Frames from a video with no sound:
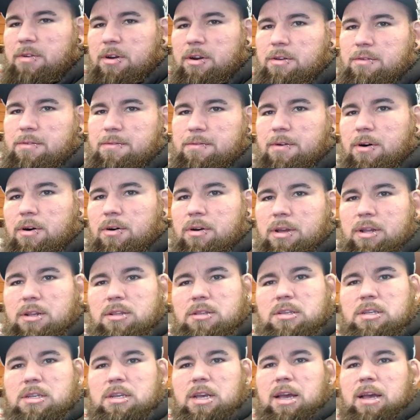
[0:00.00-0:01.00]
very
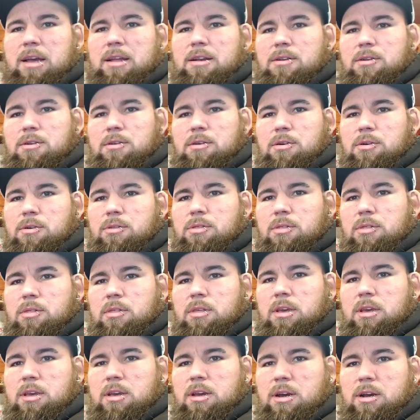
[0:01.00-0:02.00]
fine sand on
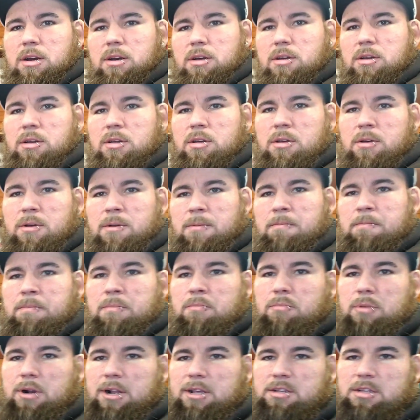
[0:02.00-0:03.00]
the
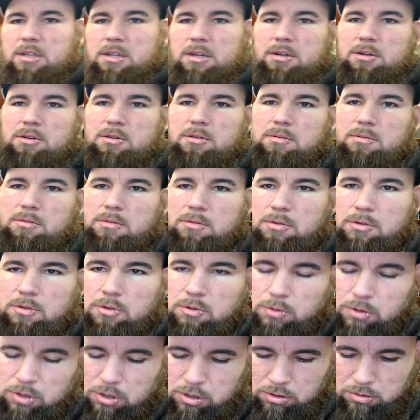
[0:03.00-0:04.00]
plastic
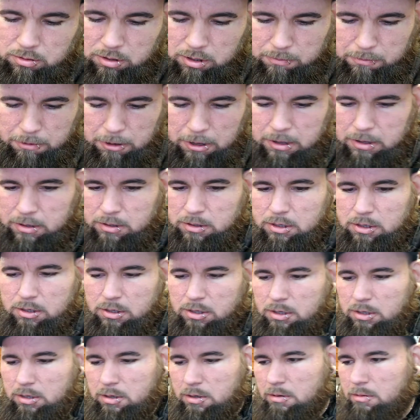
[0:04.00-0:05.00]
twist grip
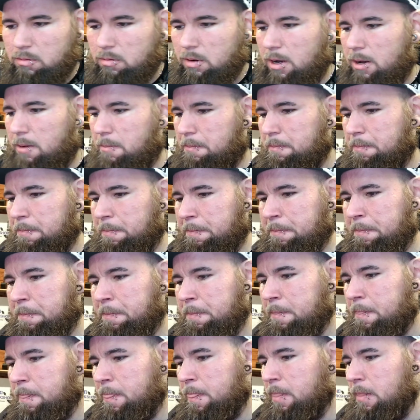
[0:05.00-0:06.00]
just to
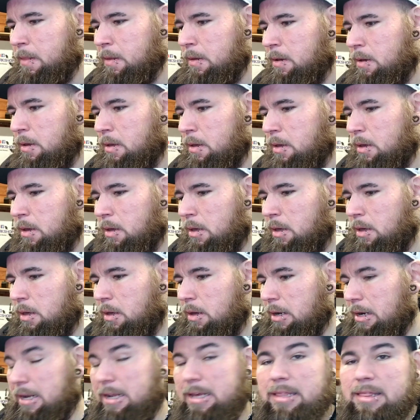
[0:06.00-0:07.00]

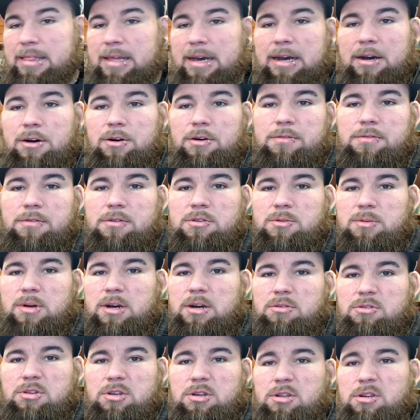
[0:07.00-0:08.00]
clean that off as
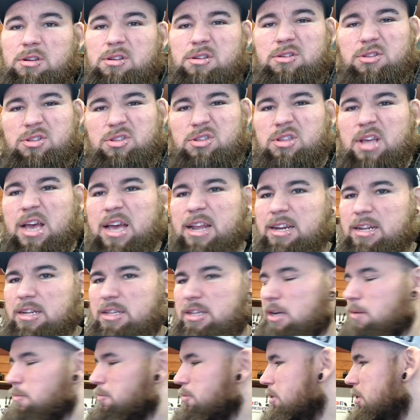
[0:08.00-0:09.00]
well. So you do any
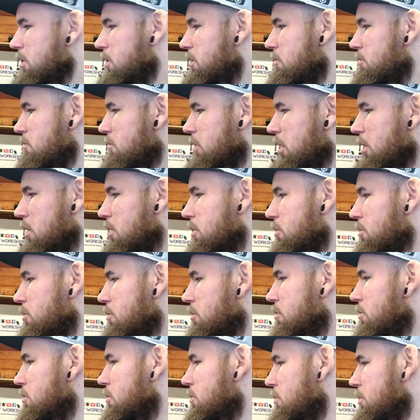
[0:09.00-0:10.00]
debris,
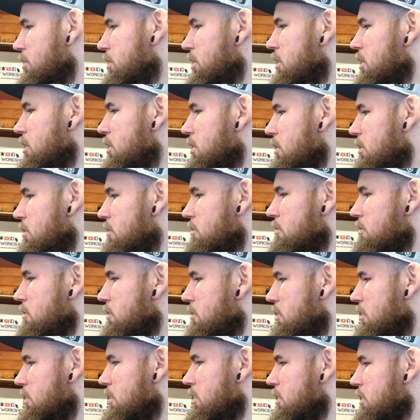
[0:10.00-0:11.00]
glue, dirt,
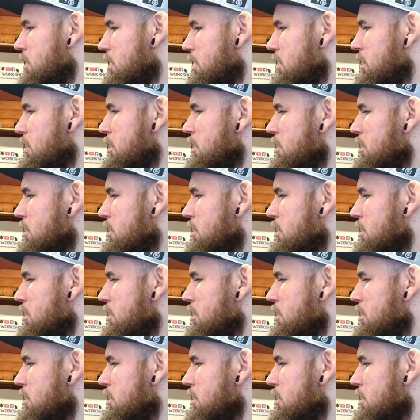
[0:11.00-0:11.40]
like